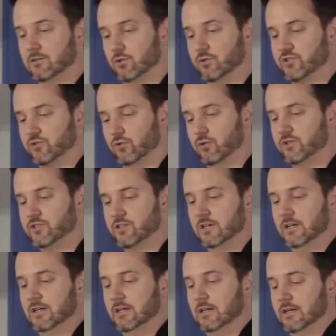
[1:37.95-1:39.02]
or sauce. So
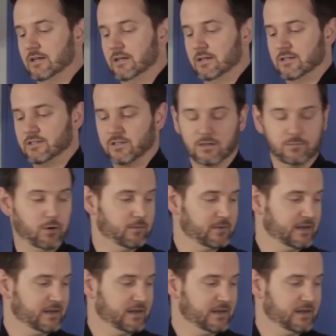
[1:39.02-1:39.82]
I'm going to put my